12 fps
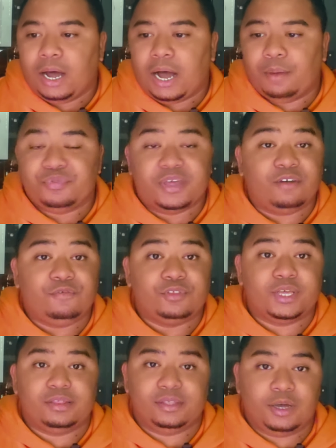I'm thankful
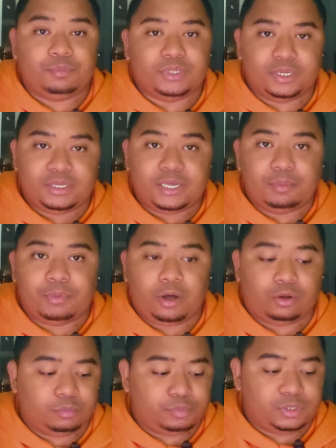that the update came
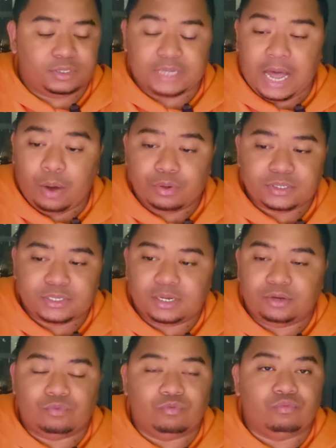out because I was
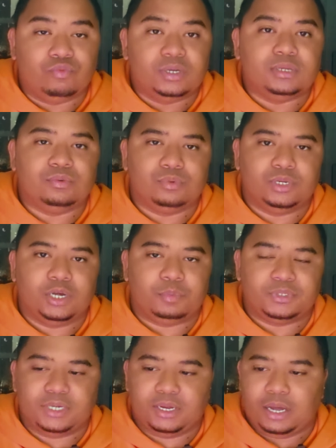getting really, really
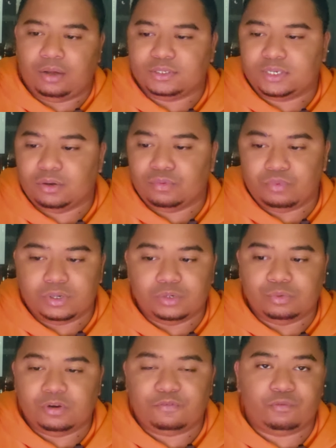upset. I was getting really,
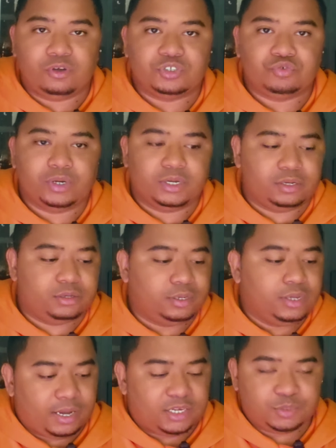really frustrated.
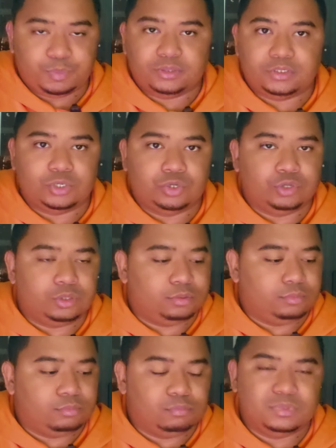I spent a good
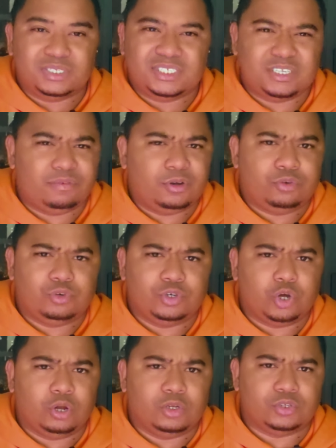
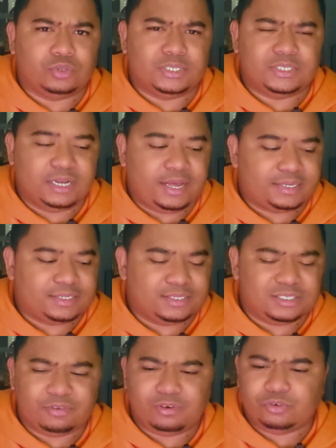$700 on these
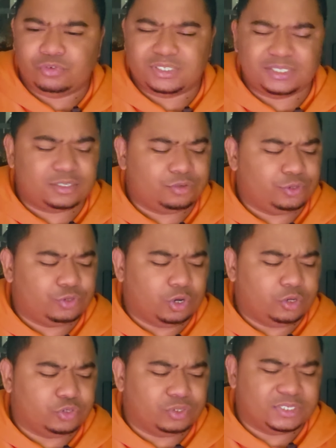glasses, $700,
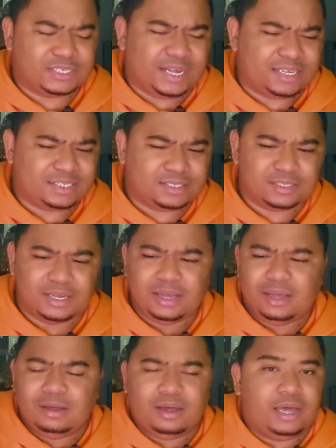$600 on these glasses,
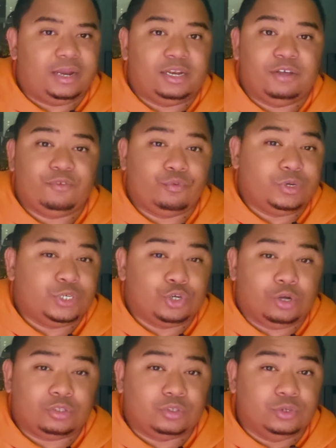and I never really
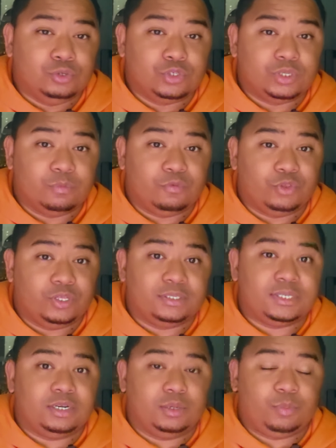got to use them for the
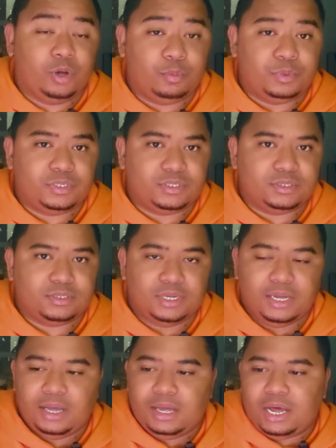intended purposes.
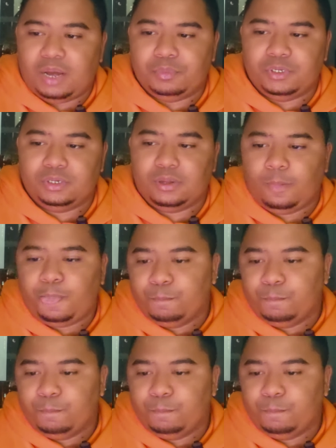I mean,